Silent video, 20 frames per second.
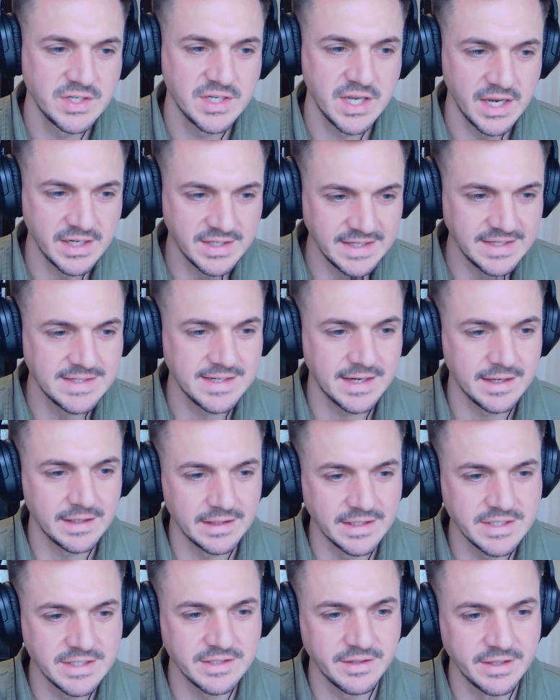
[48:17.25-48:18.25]

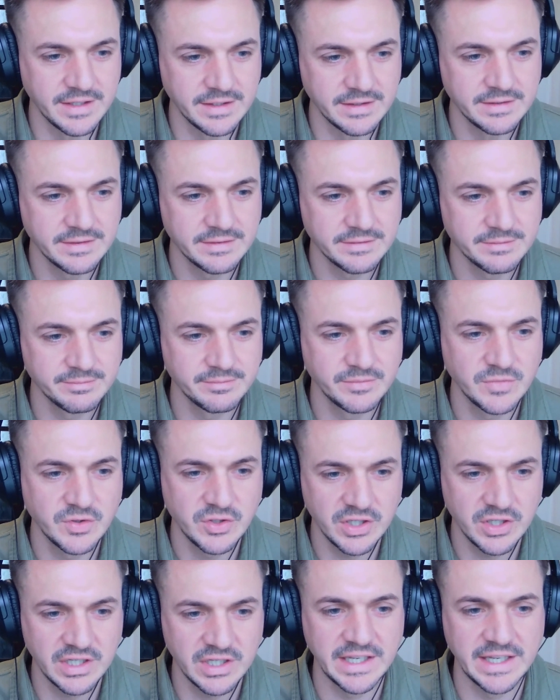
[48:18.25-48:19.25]
detailed listing
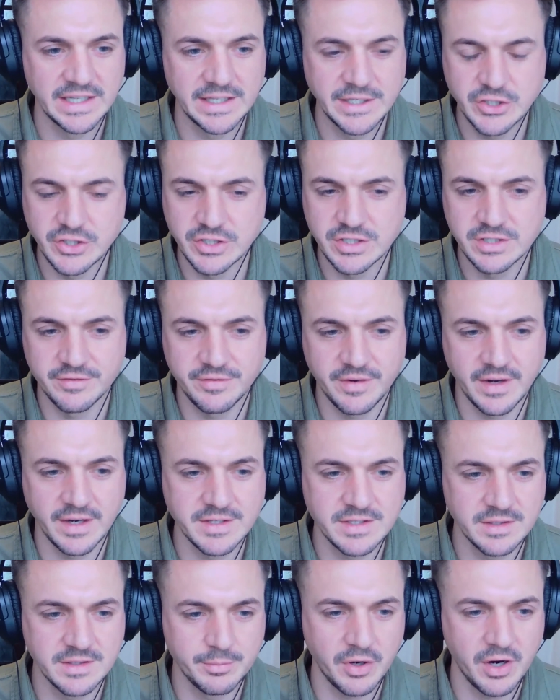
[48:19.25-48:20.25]
clearly
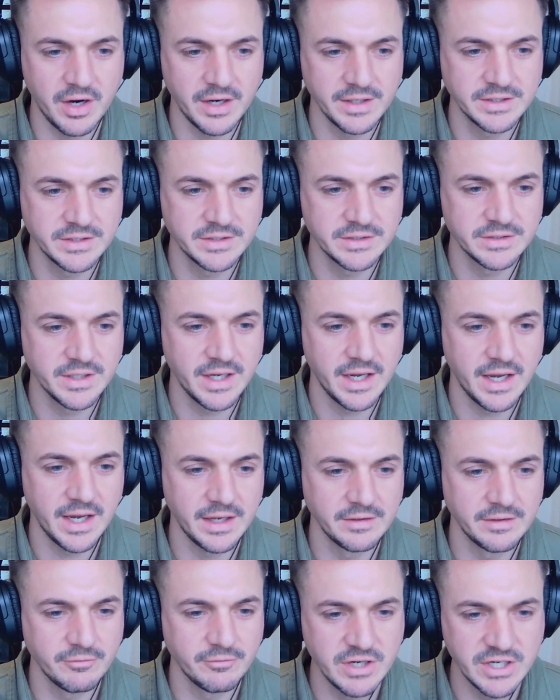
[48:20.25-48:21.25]
justifies the price
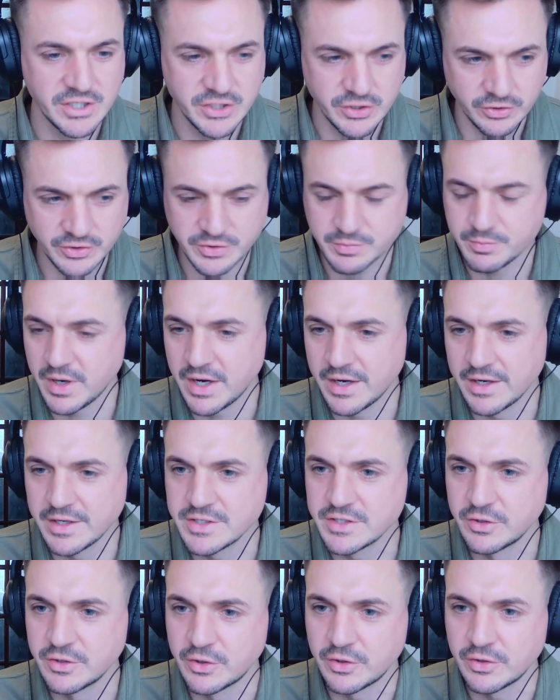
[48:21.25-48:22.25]
and reassures
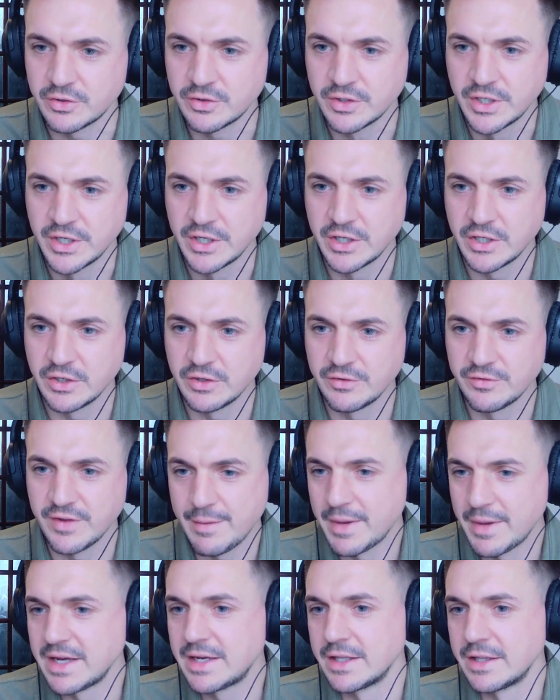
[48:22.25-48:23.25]
buyers
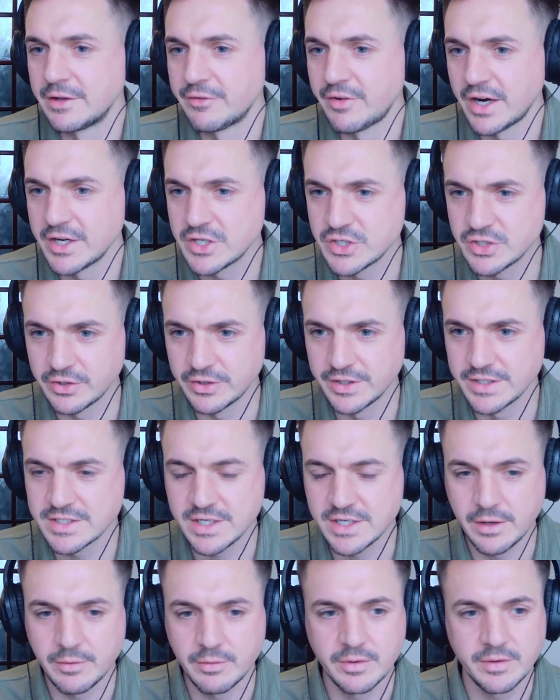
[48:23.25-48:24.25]
they're making the right choice.
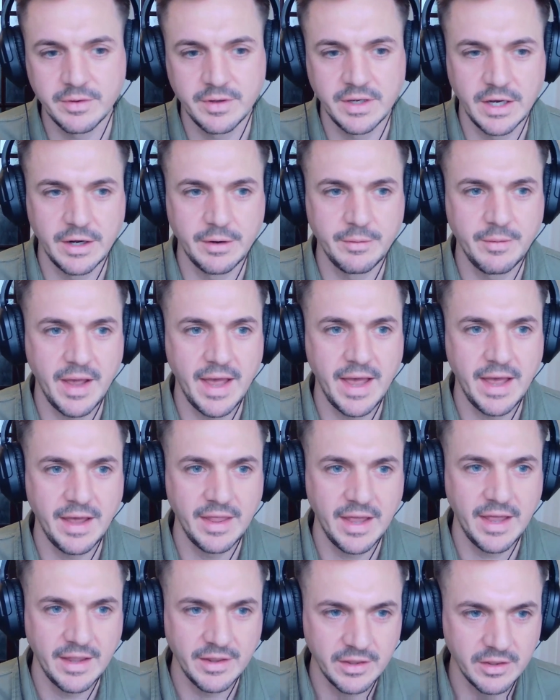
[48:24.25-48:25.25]
So,
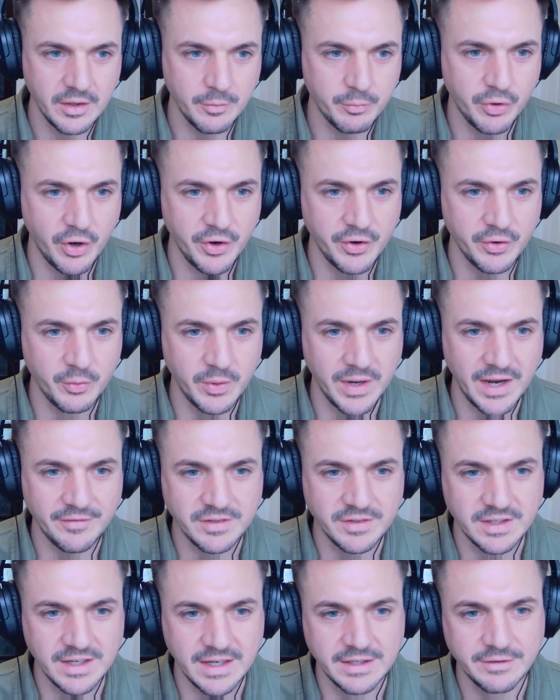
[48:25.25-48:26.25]
the product we
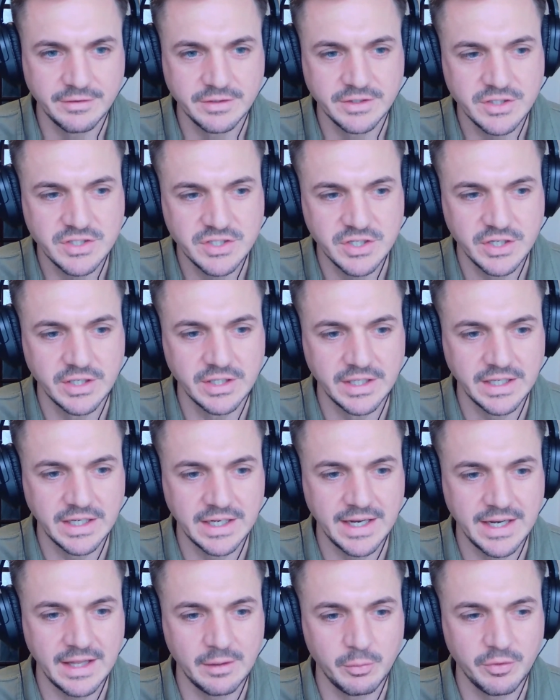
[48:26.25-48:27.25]
have today certainly
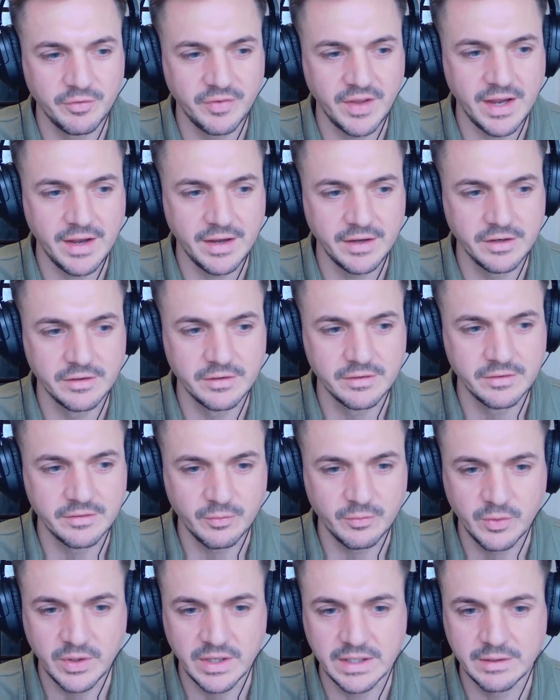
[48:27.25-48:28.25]
can help with that,
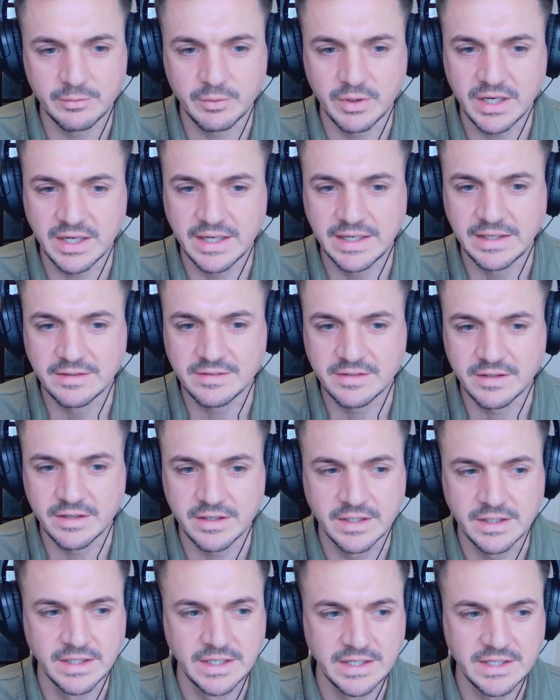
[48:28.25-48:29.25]
and we're keen to
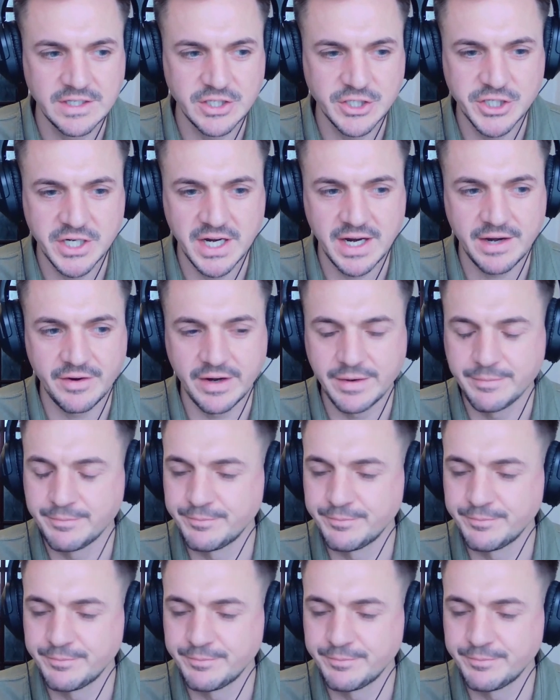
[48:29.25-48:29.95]
share it.